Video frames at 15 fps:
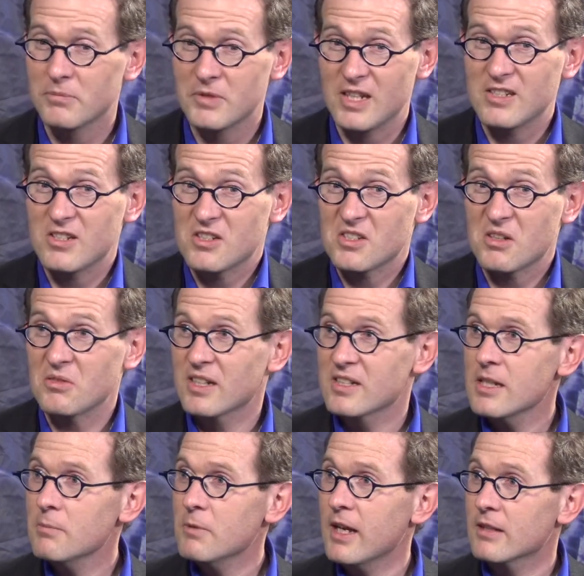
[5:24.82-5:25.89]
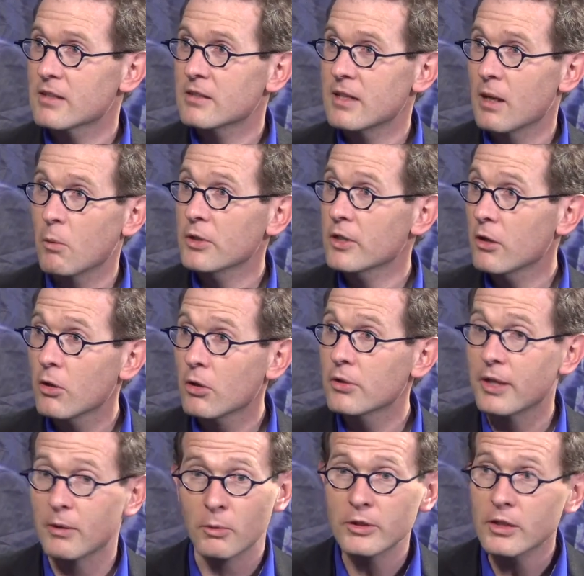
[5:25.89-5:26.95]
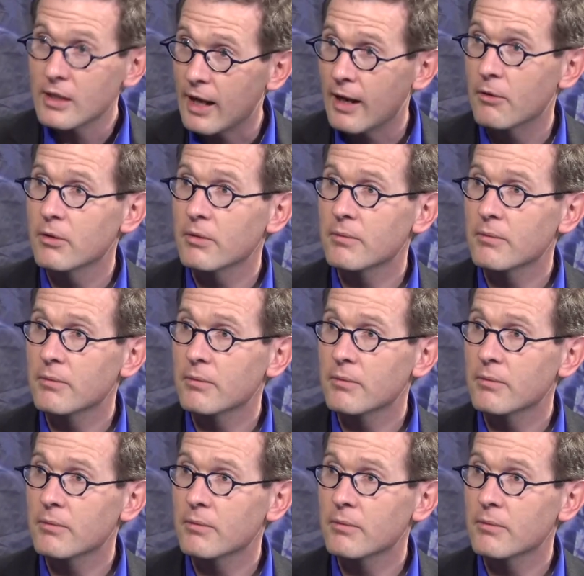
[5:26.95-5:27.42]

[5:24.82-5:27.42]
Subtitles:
they just don't accept that. They want it all. They want it now.